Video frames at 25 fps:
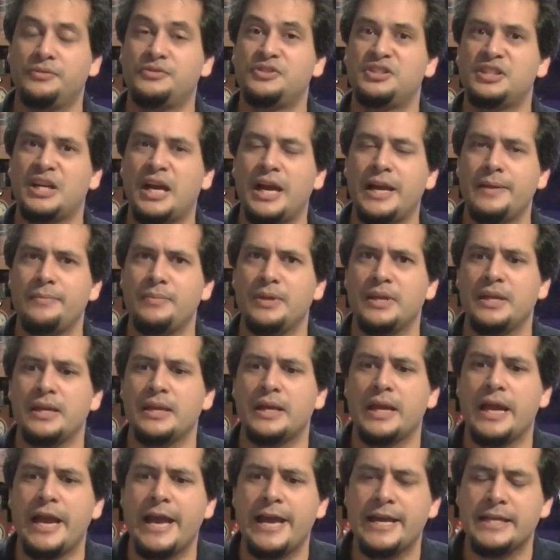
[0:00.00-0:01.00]

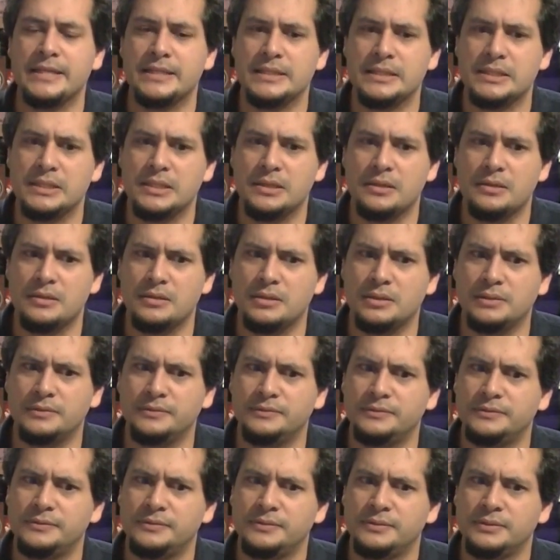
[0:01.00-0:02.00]
timing and
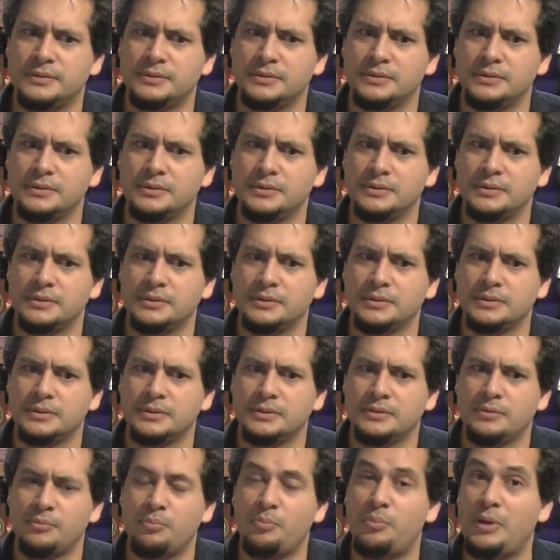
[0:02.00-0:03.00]
of
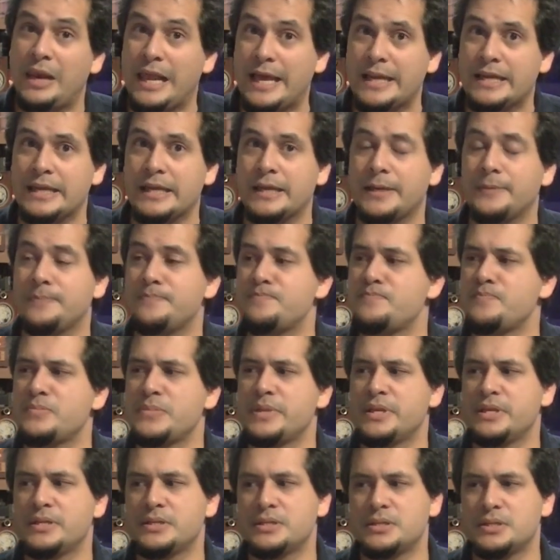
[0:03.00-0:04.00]
planning.
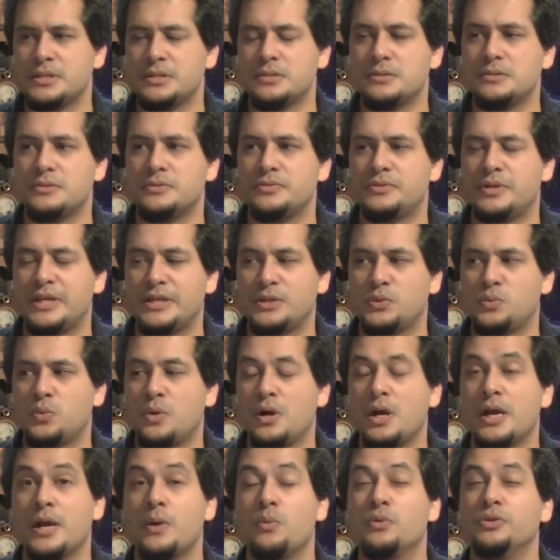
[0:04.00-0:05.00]
So that's
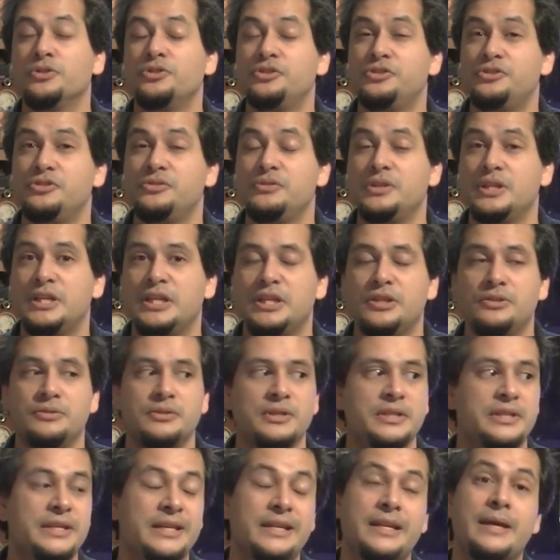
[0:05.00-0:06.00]
why I wanted to
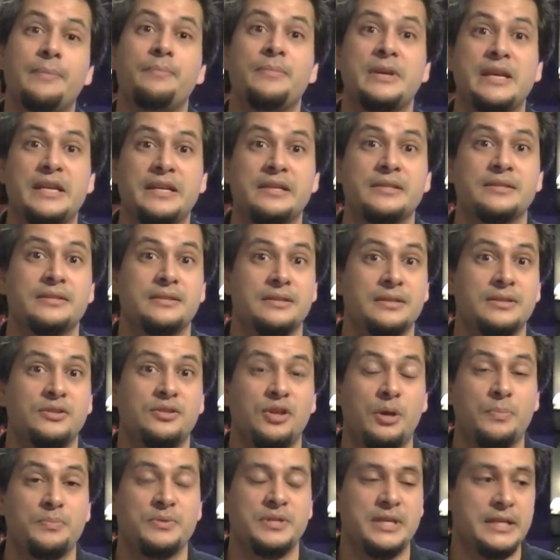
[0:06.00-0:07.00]
include it, and I made it
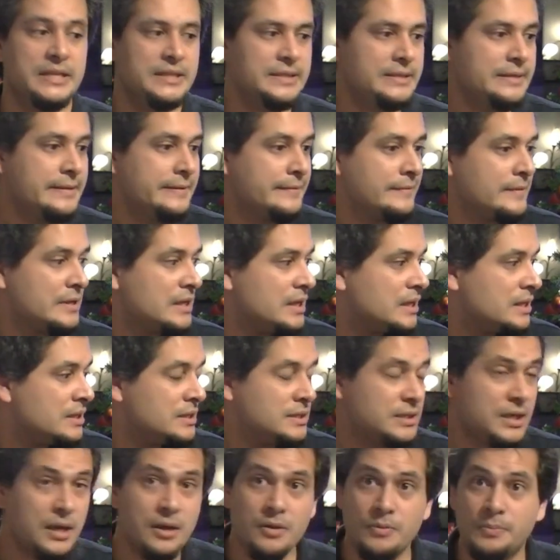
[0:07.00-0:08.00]
top 6.
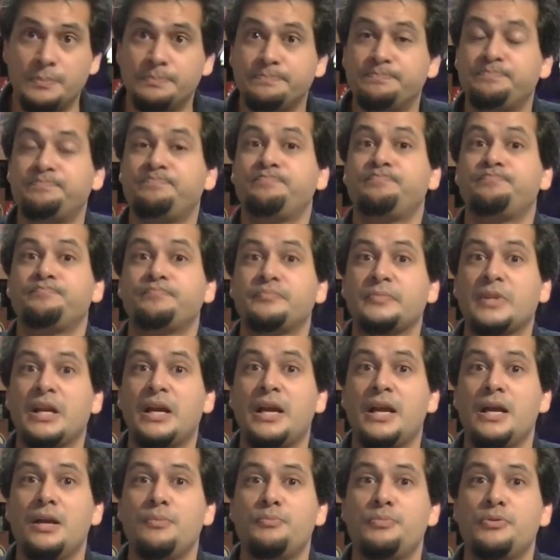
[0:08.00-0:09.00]
So
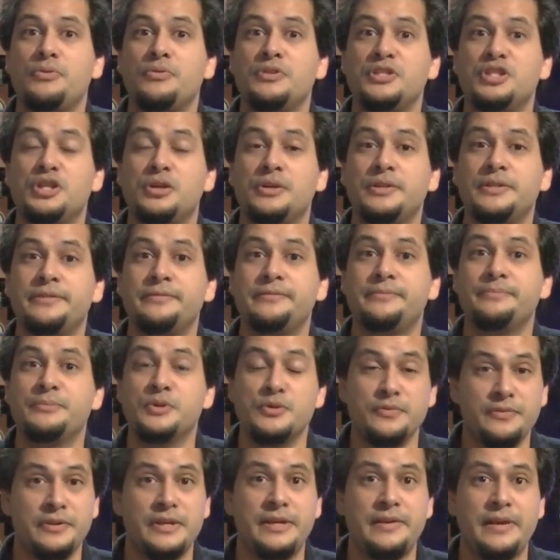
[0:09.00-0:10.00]
I hope you enjoyed the
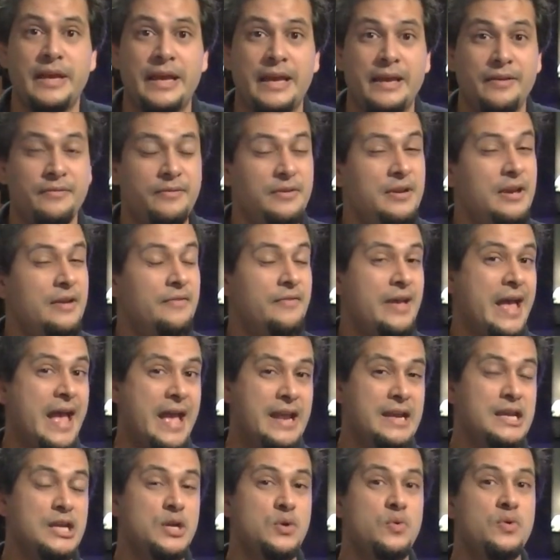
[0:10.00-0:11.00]
movie. If you have
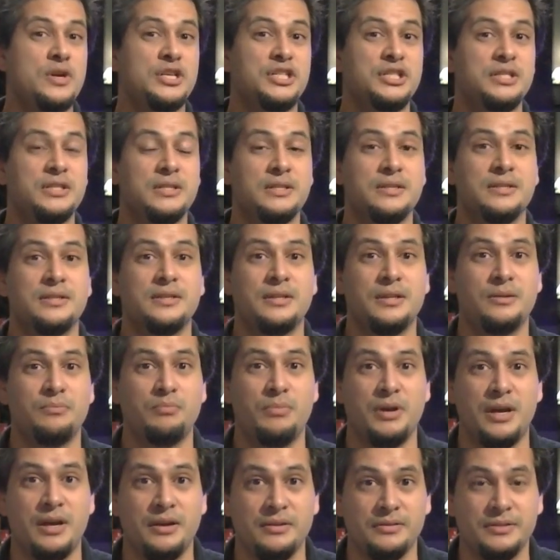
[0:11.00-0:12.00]
any questions
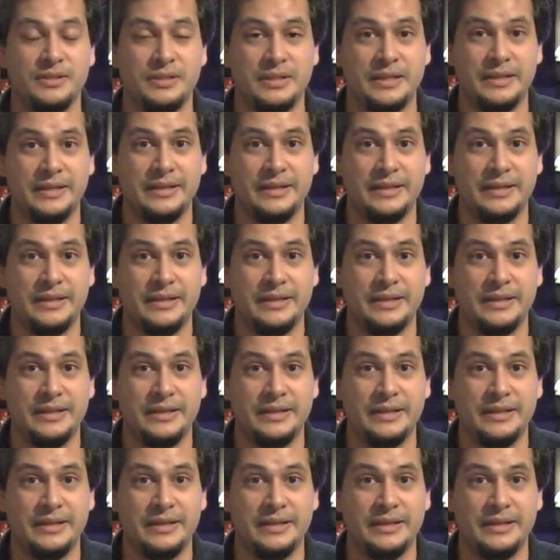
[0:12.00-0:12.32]
about